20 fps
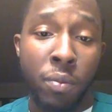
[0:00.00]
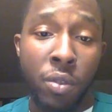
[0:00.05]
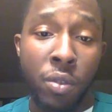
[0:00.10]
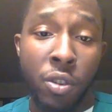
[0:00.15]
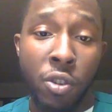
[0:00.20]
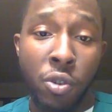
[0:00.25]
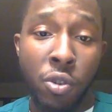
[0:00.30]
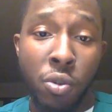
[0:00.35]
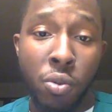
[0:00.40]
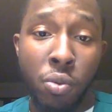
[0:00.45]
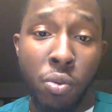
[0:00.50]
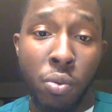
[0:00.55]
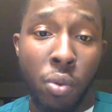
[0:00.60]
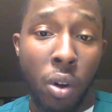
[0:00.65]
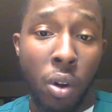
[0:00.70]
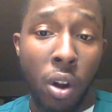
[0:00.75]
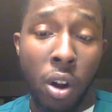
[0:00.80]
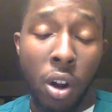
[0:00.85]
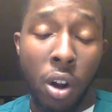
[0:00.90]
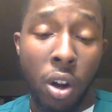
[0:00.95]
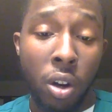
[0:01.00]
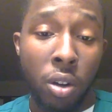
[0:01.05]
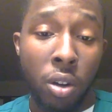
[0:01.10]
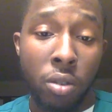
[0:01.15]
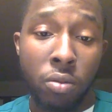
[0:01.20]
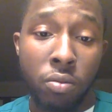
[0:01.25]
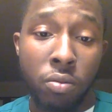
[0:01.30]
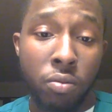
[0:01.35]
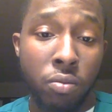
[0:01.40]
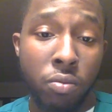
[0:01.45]
you are
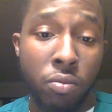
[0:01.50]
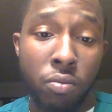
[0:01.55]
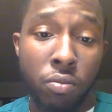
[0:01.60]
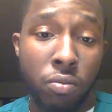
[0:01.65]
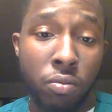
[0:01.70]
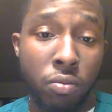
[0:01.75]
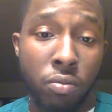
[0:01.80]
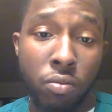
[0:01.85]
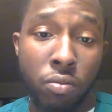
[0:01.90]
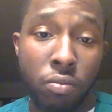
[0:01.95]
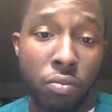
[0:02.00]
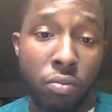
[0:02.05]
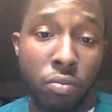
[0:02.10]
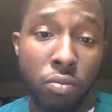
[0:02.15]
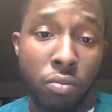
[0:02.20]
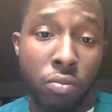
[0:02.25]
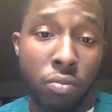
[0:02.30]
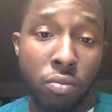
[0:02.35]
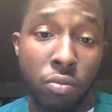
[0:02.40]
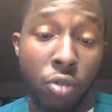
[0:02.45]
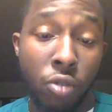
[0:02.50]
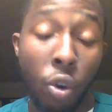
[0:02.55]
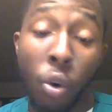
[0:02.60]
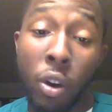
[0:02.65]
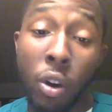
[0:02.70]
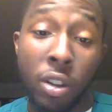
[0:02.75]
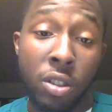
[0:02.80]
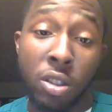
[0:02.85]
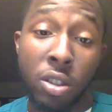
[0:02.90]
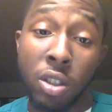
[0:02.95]

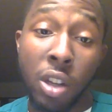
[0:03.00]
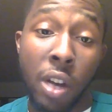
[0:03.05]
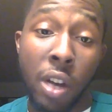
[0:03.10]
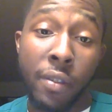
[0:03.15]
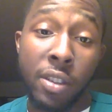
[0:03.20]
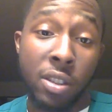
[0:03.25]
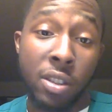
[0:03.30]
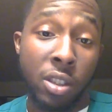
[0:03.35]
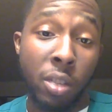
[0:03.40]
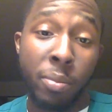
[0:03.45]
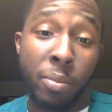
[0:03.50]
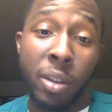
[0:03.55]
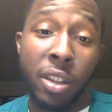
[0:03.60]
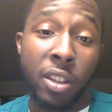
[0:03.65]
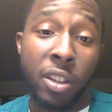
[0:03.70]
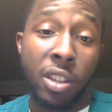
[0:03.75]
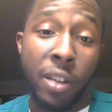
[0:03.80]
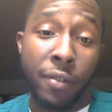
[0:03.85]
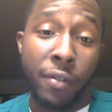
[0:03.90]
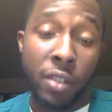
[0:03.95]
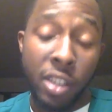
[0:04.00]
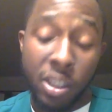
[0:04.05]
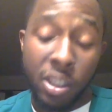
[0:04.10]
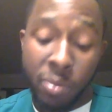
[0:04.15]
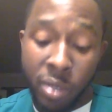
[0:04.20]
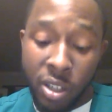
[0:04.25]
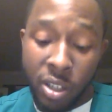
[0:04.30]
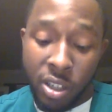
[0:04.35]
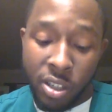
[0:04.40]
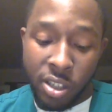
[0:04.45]
going to love it. It's a completely different
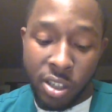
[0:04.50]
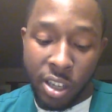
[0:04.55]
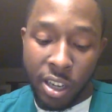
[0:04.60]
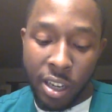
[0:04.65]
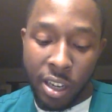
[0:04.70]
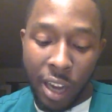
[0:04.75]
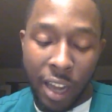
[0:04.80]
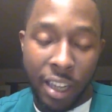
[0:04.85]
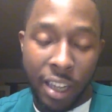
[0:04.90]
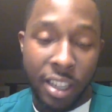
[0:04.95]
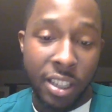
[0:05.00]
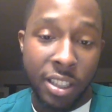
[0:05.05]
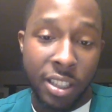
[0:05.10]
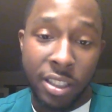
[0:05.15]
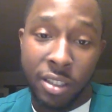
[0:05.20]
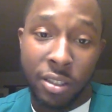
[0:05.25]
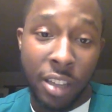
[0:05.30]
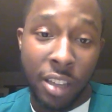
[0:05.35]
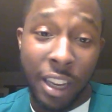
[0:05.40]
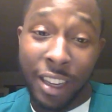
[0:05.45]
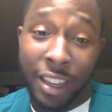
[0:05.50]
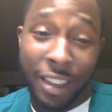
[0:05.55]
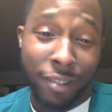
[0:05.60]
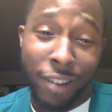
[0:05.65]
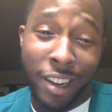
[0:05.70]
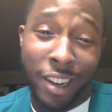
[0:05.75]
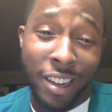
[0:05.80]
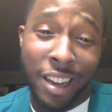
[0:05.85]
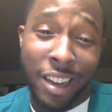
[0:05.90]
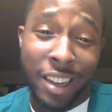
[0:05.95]
experience, and
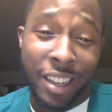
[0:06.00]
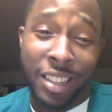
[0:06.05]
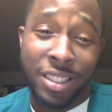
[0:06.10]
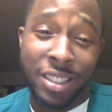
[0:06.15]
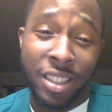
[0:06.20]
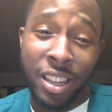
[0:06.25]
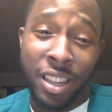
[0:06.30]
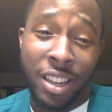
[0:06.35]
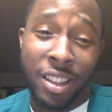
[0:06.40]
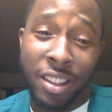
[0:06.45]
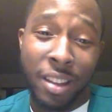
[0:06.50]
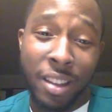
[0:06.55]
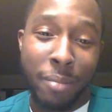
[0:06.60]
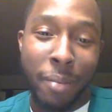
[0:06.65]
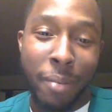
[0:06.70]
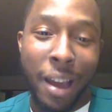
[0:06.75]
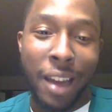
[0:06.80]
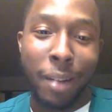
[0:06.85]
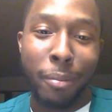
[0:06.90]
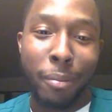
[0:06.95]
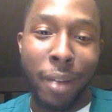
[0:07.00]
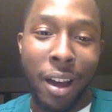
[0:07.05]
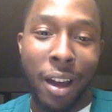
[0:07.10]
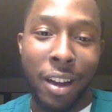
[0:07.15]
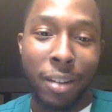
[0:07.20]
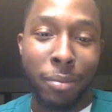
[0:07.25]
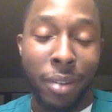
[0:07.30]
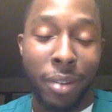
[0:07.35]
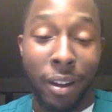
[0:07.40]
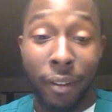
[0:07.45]
right now I can't say anything bad about
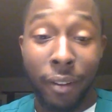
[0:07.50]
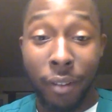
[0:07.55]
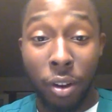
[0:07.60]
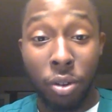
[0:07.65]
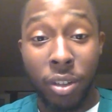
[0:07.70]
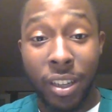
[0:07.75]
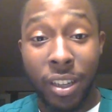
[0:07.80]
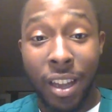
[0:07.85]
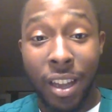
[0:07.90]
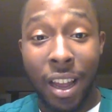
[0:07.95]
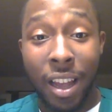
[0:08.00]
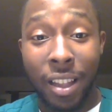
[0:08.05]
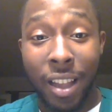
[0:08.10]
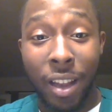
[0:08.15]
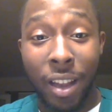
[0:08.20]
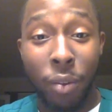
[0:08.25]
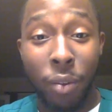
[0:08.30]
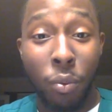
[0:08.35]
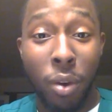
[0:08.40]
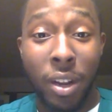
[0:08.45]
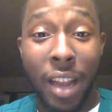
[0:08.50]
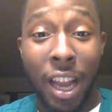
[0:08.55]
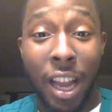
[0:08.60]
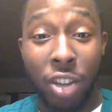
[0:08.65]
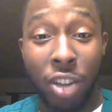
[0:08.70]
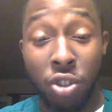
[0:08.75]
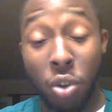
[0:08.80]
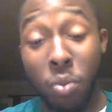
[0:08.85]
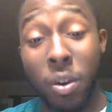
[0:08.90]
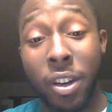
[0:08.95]
it, but I've only had like one
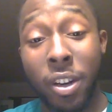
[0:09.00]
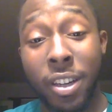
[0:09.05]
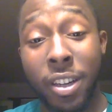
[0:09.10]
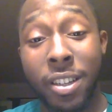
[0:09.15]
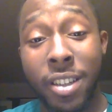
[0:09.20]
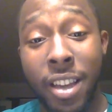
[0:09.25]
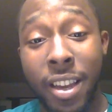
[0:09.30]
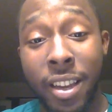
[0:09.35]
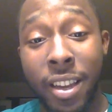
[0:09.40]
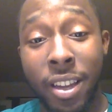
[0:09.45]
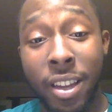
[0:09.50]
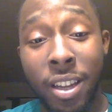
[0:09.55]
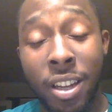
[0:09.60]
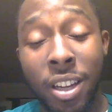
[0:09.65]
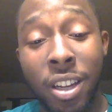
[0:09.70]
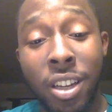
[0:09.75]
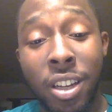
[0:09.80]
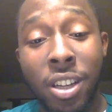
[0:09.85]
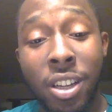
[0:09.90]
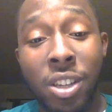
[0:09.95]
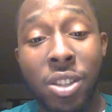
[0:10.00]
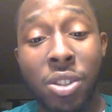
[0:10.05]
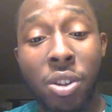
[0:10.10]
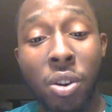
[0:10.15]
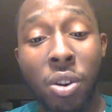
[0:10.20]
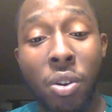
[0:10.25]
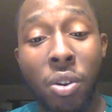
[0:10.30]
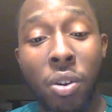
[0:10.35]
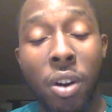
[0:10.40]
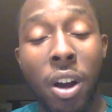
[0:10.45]
actual working day.
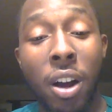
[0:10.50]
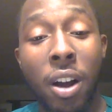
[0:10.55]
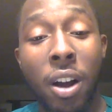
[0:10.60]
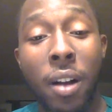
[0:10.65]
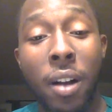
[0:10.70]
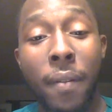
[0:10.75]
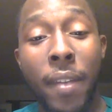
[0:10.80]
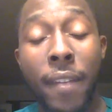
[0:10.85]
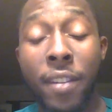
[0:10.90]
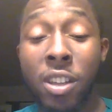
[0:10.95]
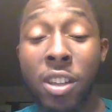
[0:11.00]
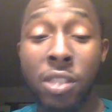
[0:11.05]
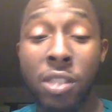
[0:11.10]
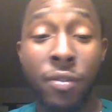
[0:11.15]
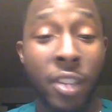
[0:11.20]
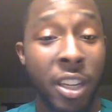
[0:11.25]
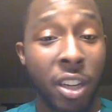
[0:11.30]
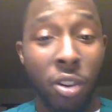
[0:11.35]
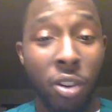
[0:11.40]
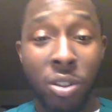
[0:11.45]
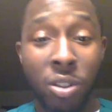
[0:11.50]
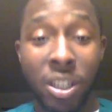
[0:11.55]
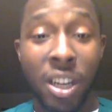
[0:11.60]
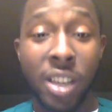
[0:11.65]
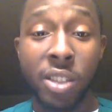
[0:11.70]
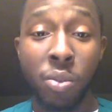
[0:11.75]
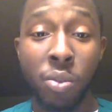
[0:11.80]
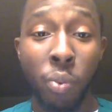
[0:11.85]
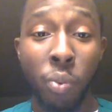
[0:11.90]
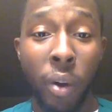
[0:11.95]
So if this video
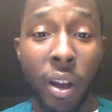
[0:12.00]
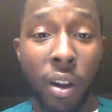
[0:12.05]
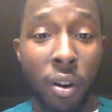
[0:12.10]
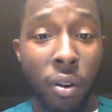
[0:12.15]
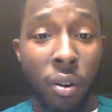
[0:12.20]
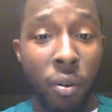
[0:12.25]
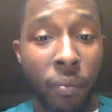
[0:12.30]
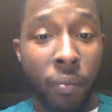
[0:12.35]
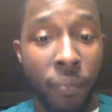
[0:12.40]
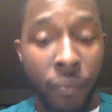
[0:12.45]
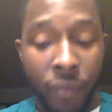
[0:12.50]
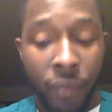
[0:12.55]
does well,